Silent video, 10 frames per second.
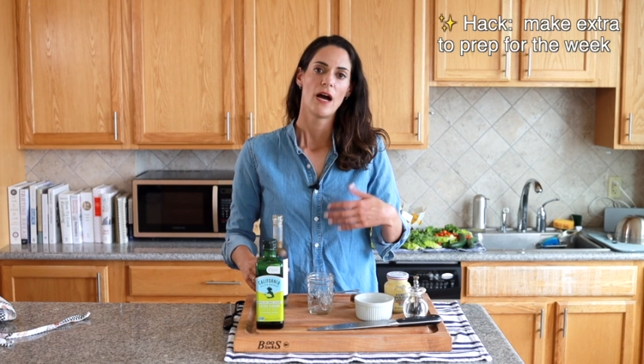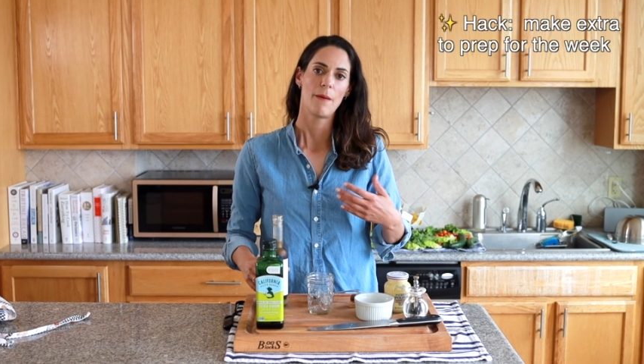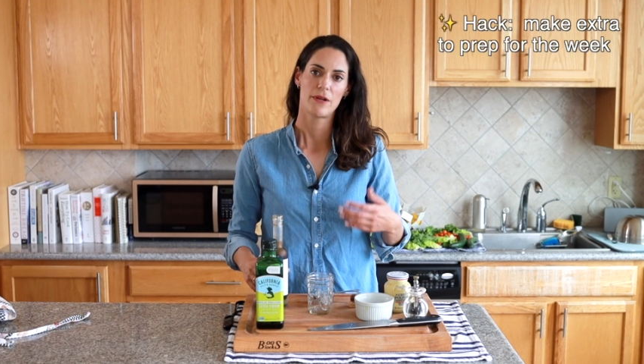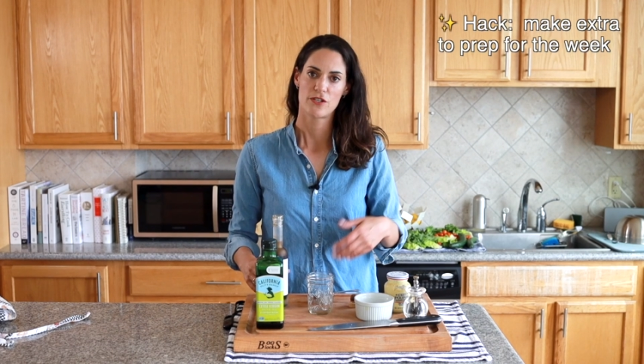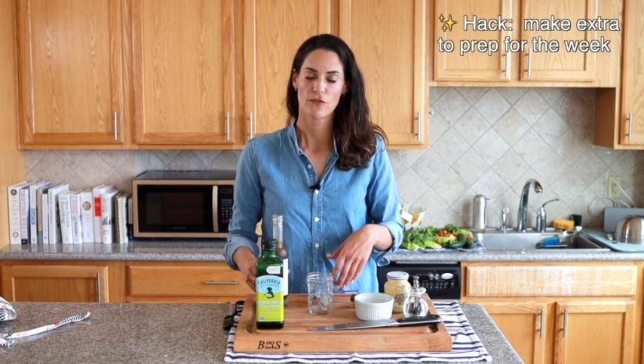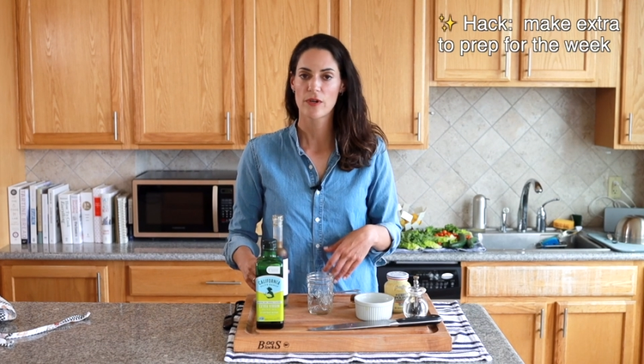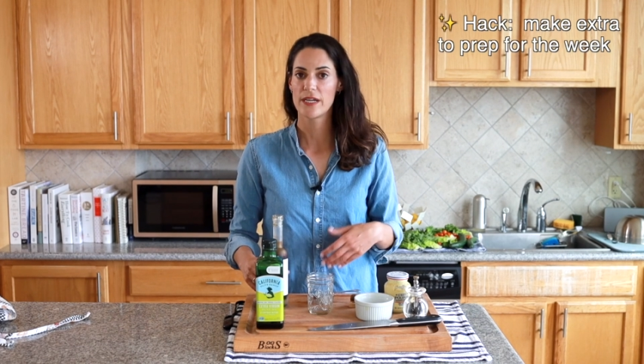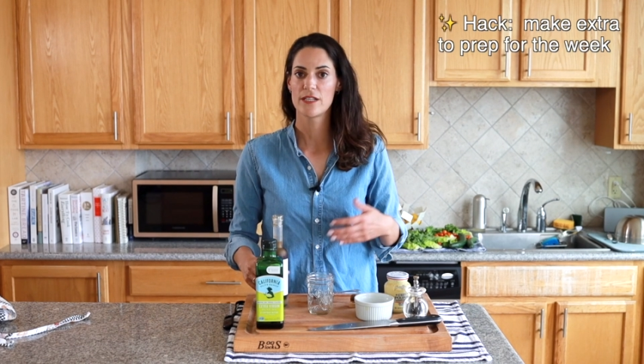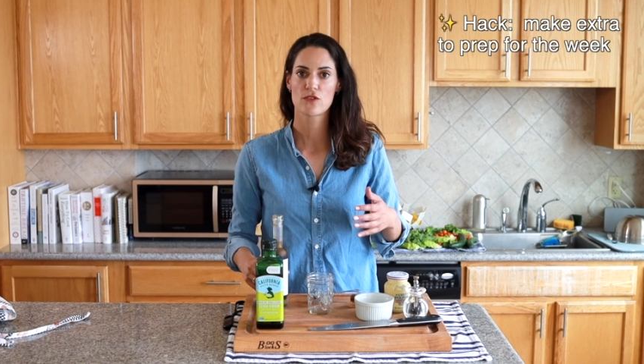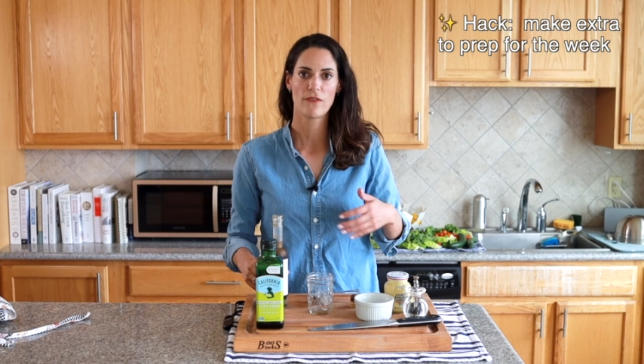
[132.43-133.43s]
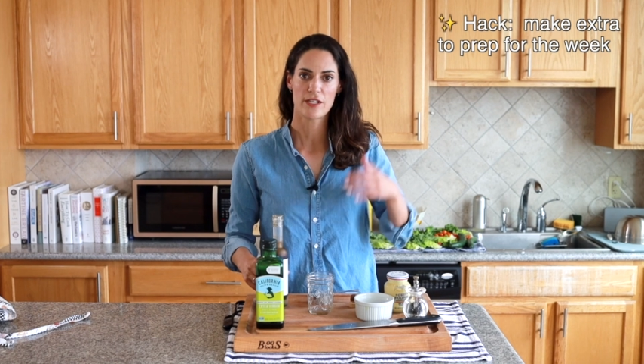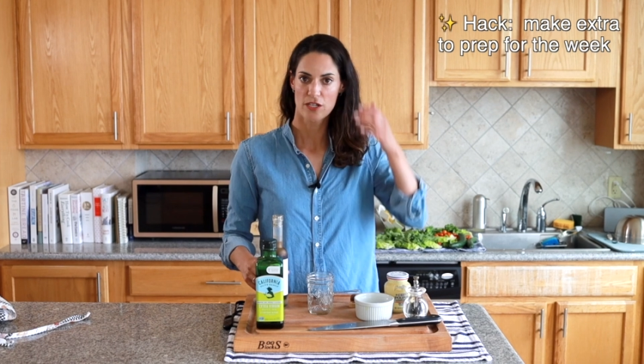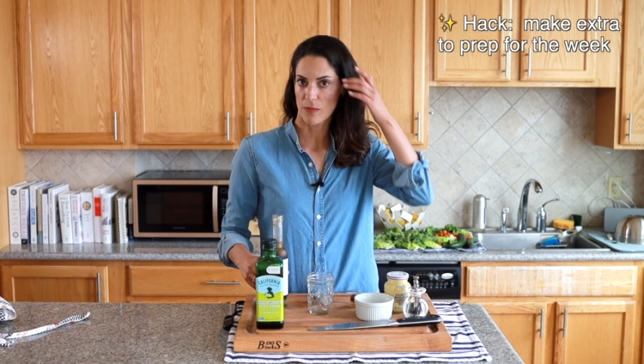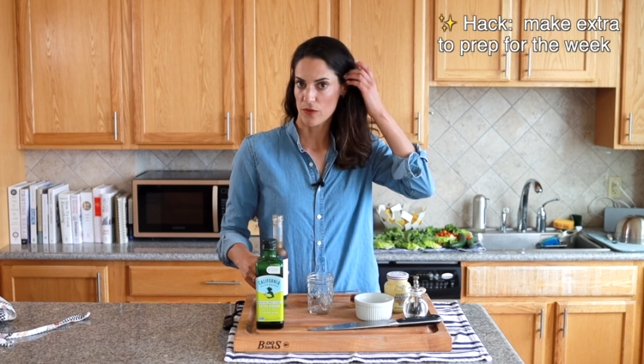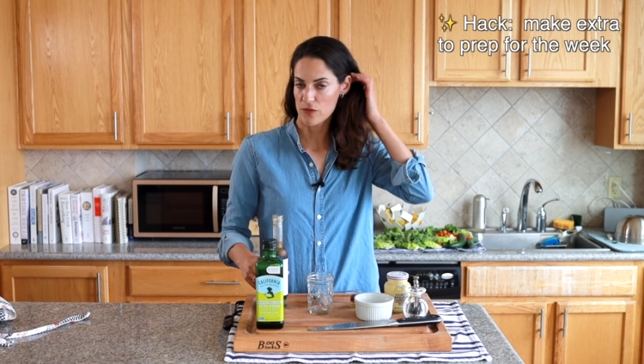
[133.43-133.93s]
a bunch of greens or
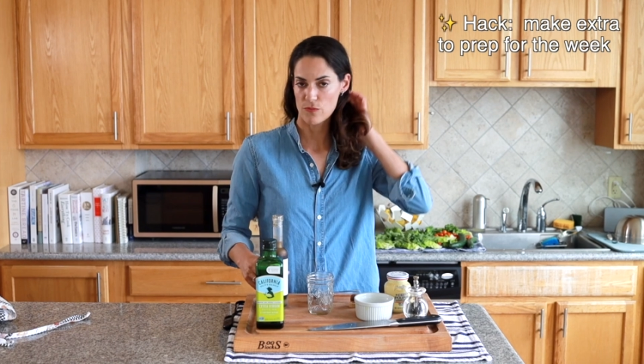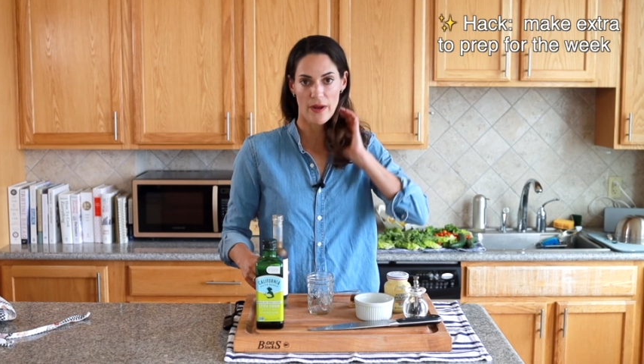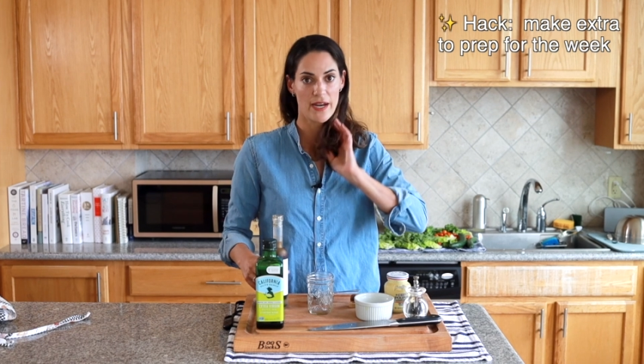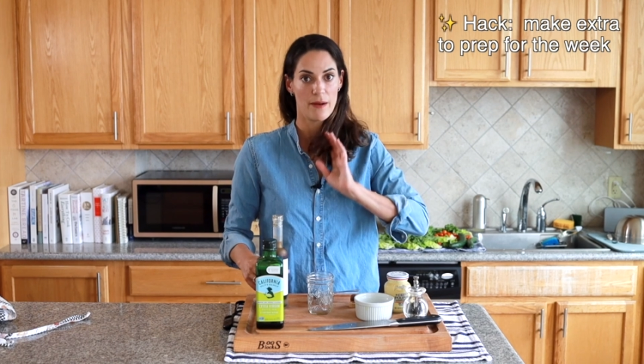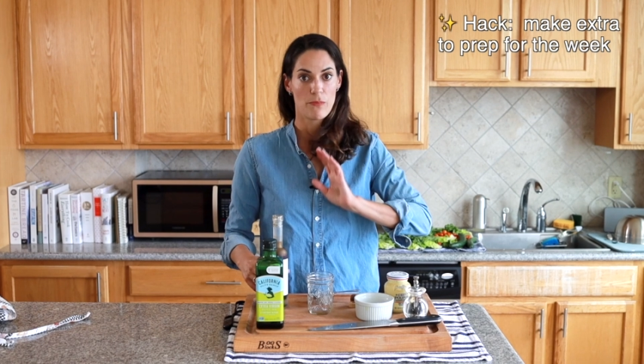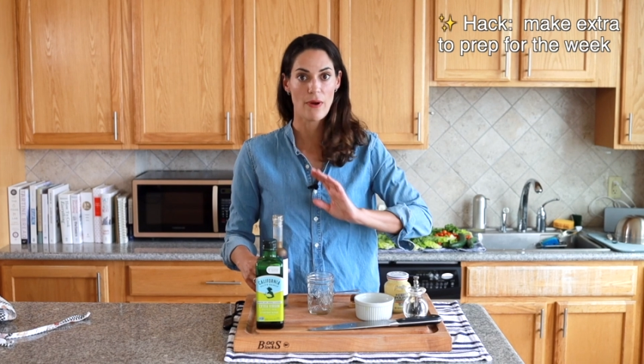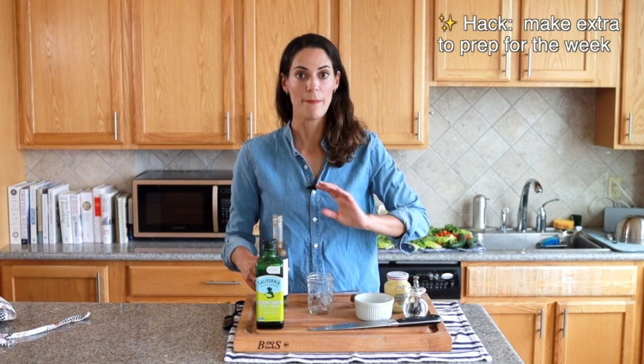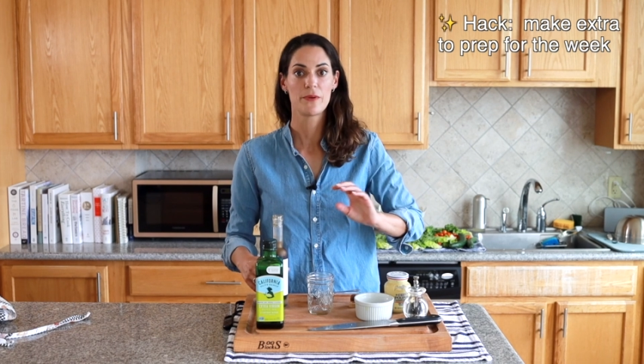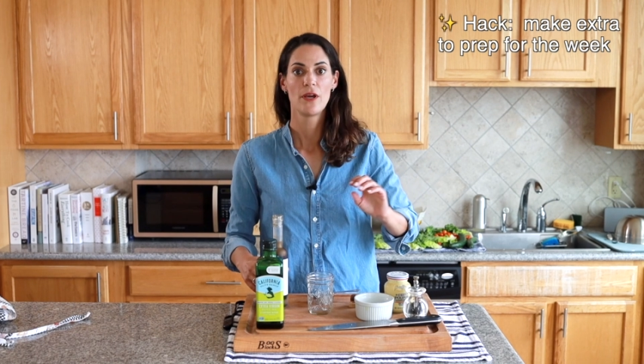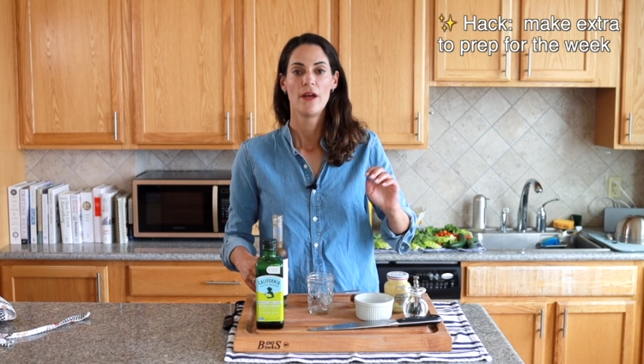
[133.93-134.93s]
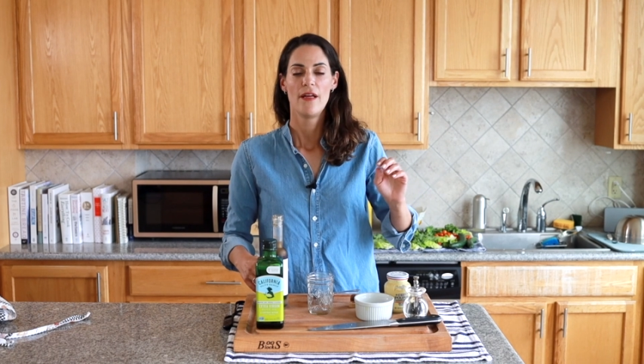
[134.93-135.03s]
vegetables ready and prepped,